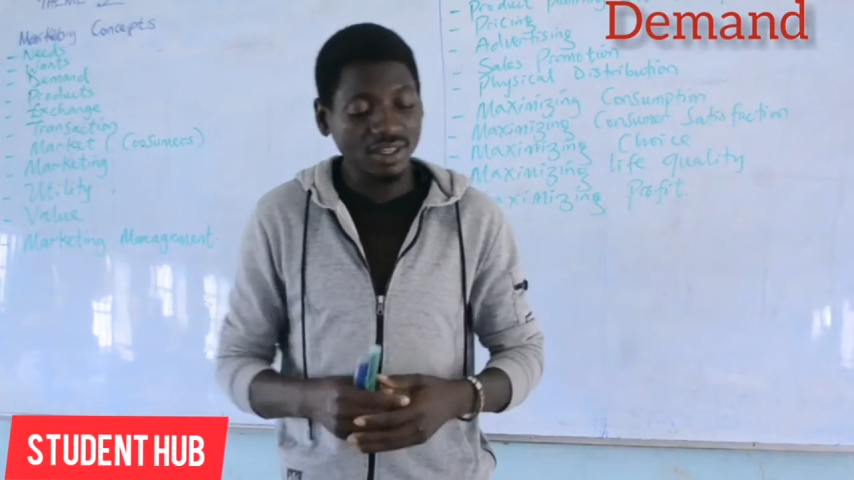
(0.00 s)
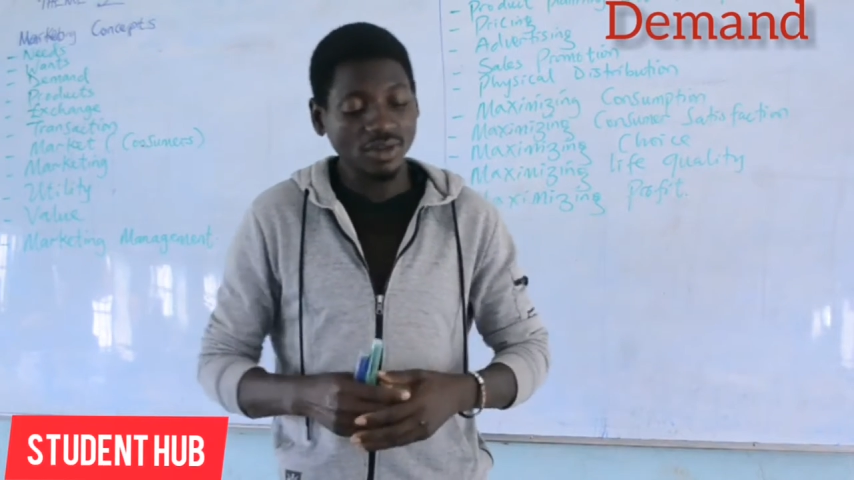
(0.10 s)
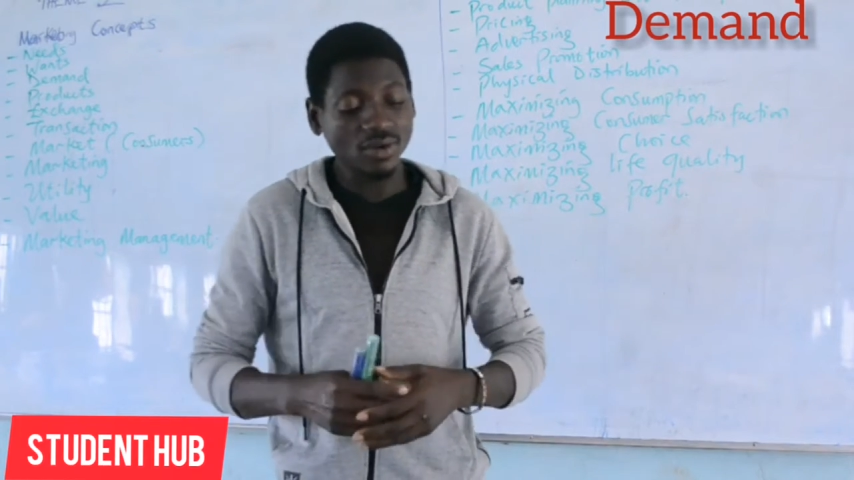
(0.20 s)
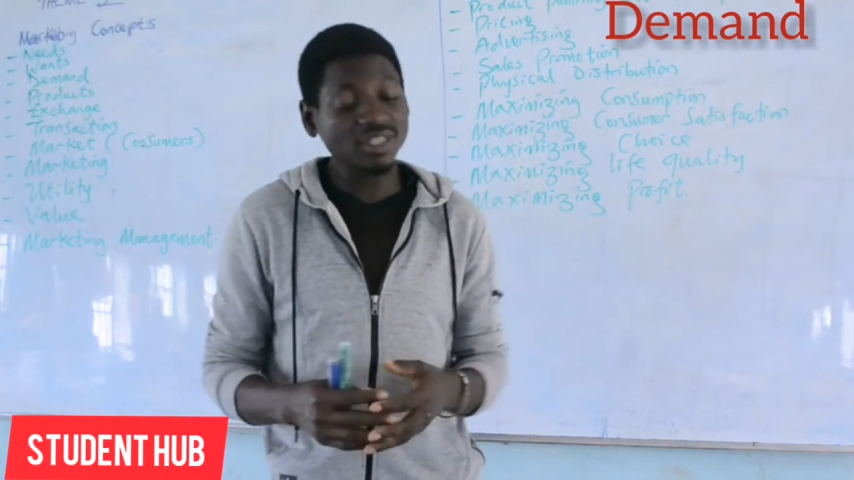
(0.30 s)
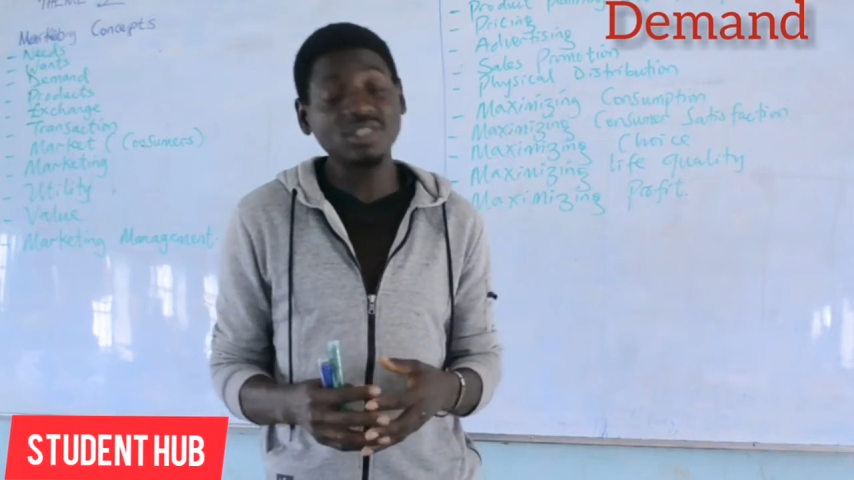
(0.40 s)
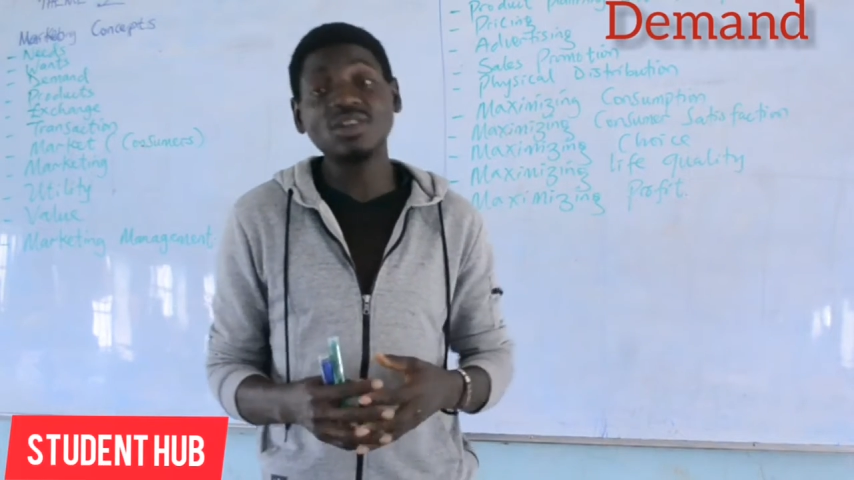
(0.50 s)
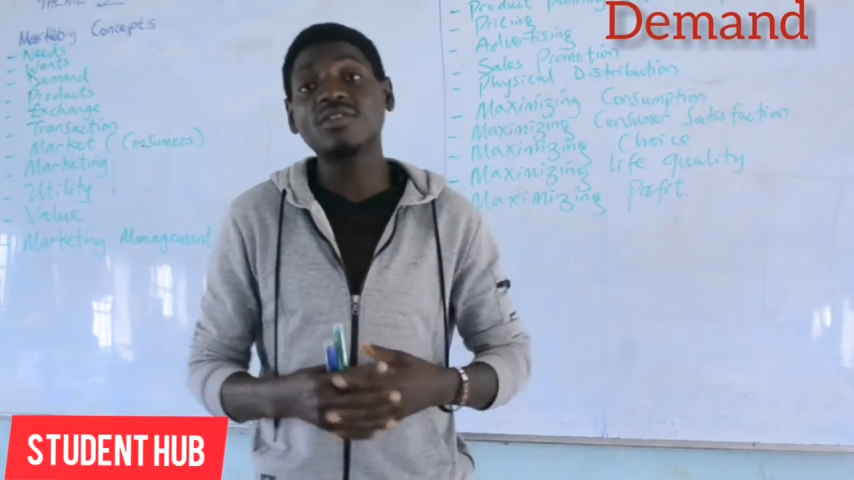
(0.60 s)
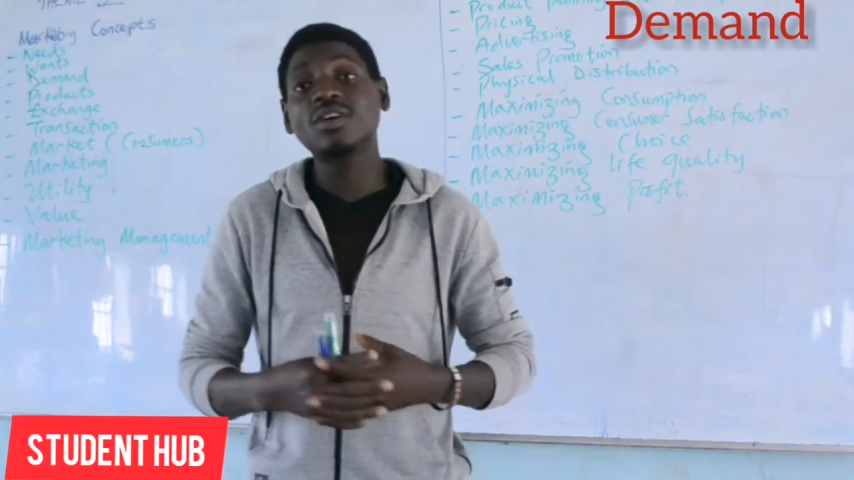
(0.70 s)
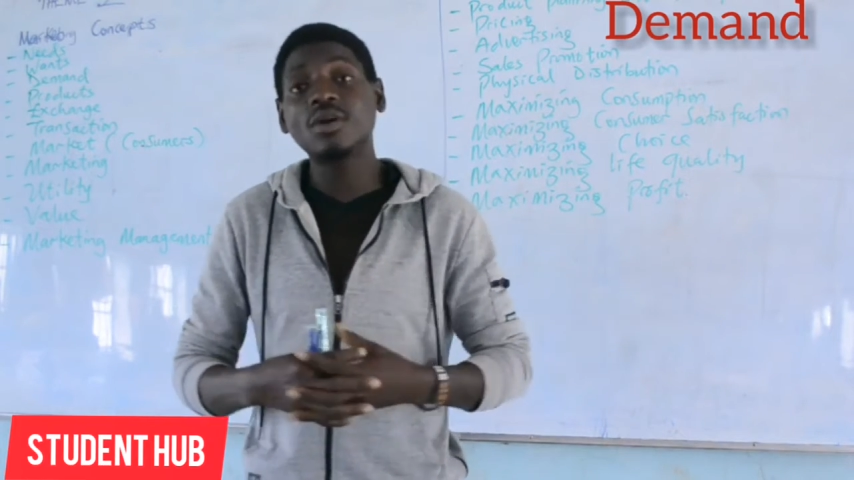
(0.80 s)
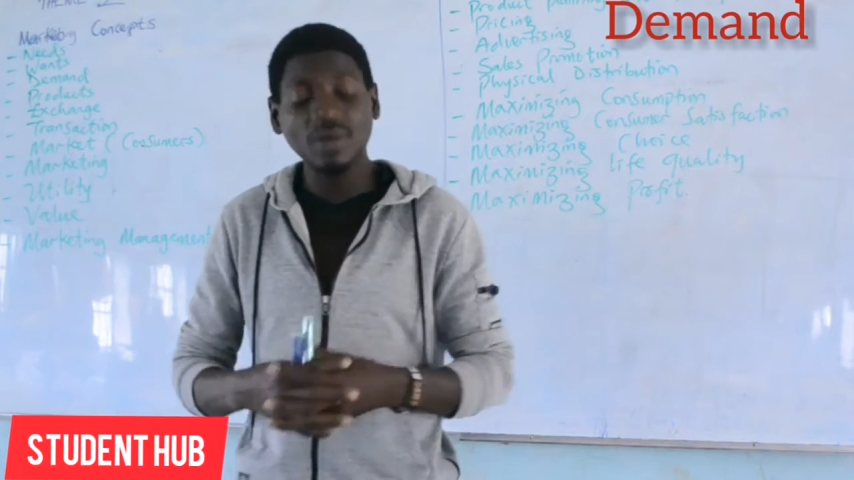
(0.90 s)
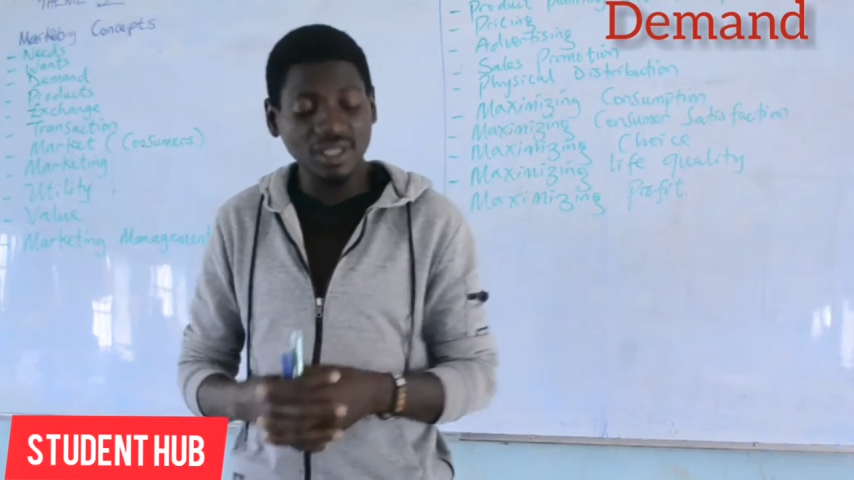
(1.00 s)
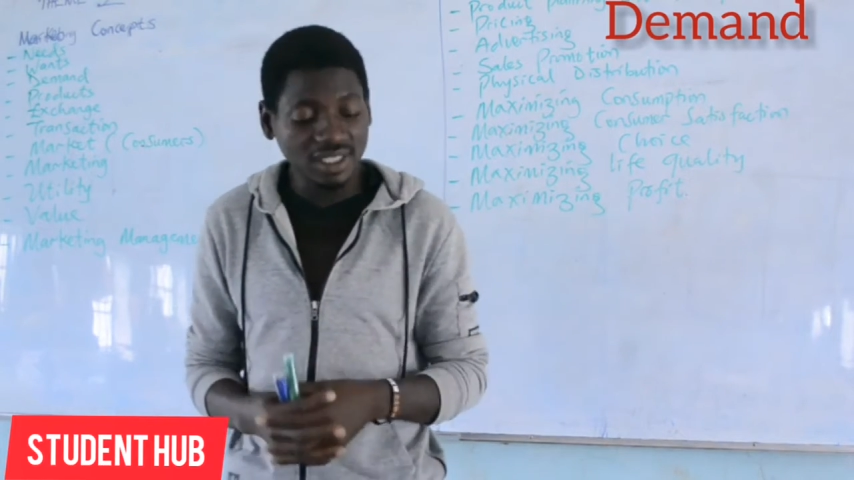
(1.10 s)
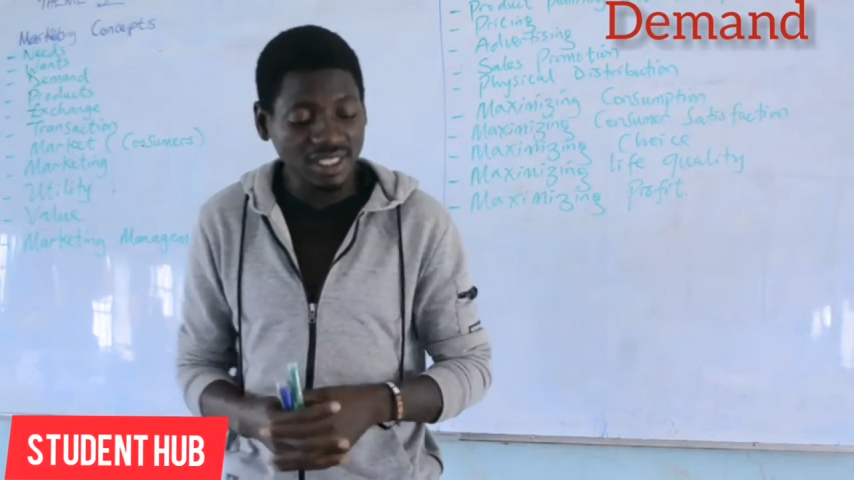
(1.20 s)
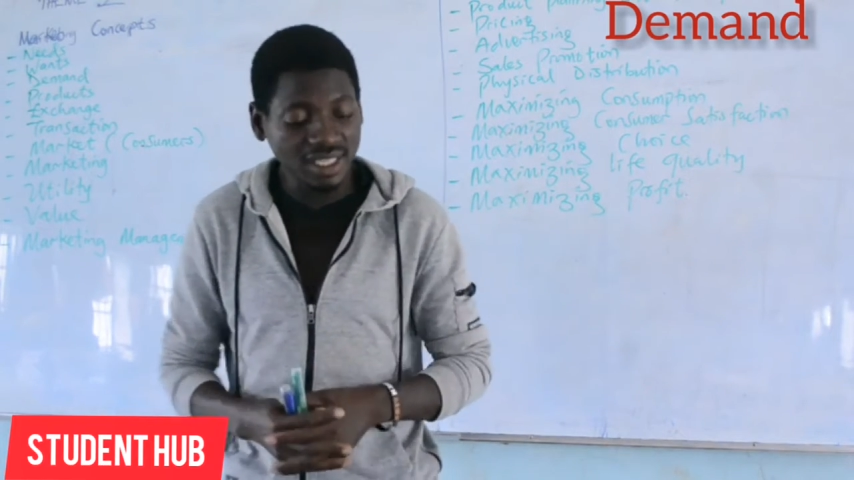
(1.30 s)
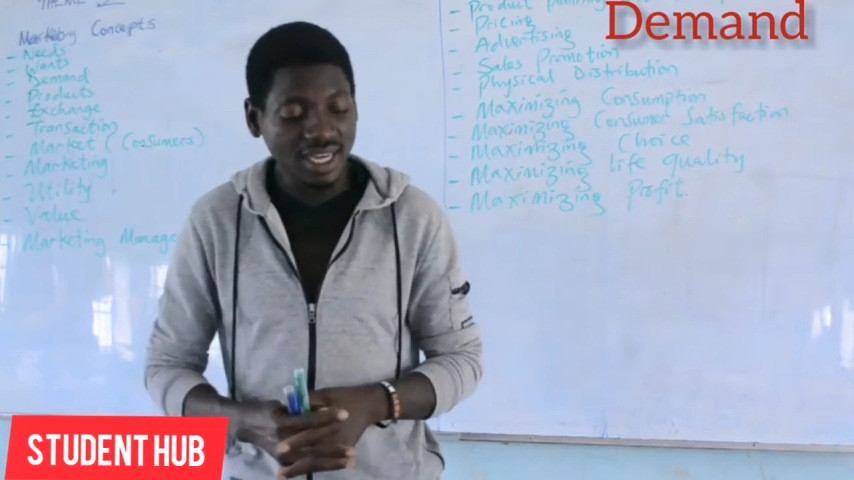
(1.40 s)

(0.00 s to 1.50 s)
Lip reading: quantity of a commodity